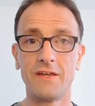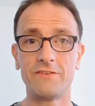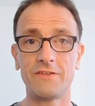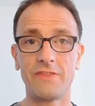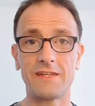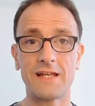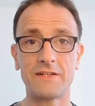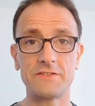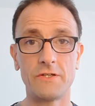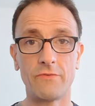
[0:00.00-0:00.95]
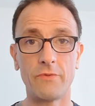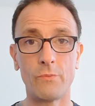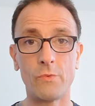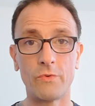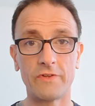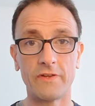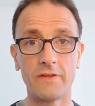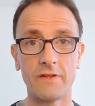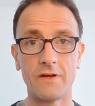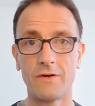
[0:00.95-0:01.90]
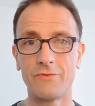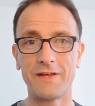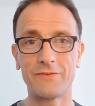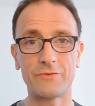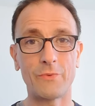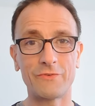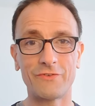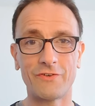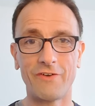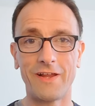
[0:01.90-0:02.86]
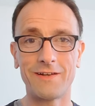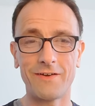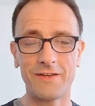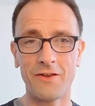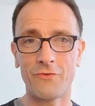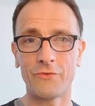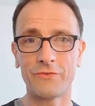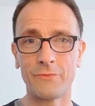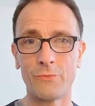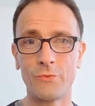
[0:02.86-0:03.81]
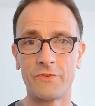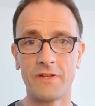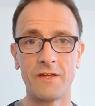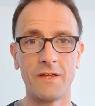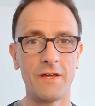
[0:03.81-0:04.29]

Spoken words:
So the analogy of the water, of a swan, gliding across the water,